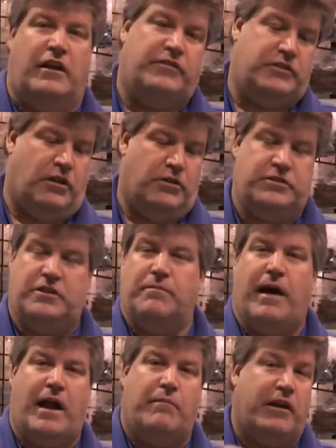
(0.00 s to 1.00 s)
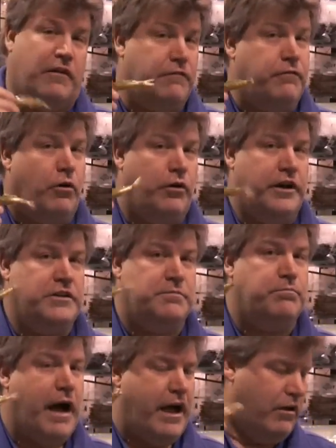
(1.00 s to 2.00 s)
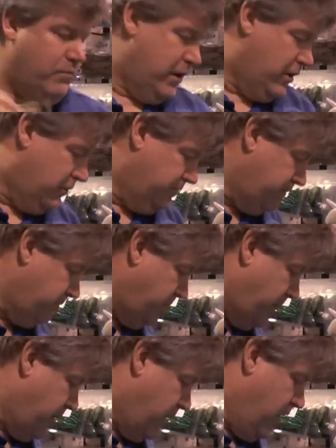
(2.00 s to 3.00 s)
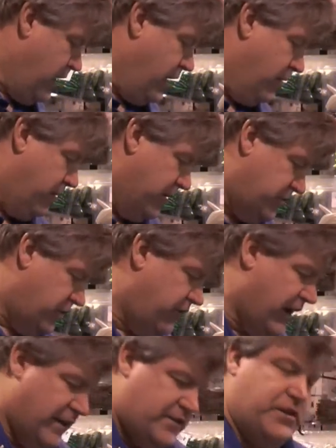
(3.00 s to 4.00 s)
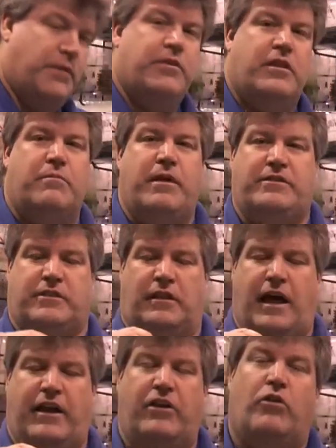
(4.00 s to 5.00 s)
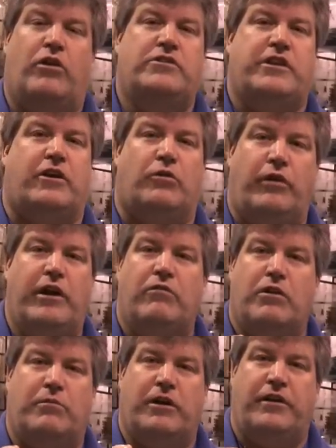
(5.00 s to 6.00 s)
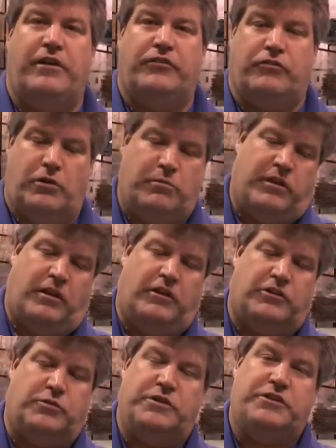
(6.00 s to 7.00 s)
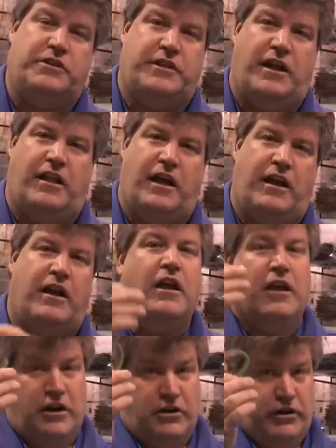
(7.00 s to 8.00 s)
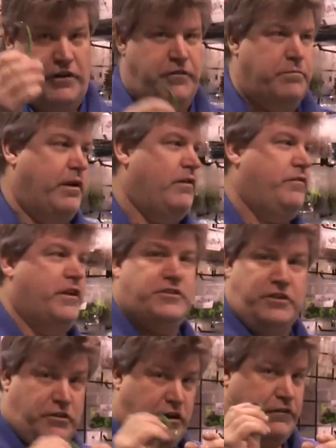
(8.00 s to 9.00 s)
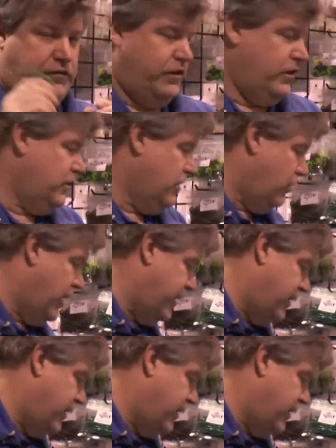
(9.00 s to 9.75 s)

that lives close to the bottom, like a 4-inch bio minnow. Make sure you've got something that makes a lot of noise, like a ringworm or a disc worm with a little twister tail on it. Great for big fish and great for low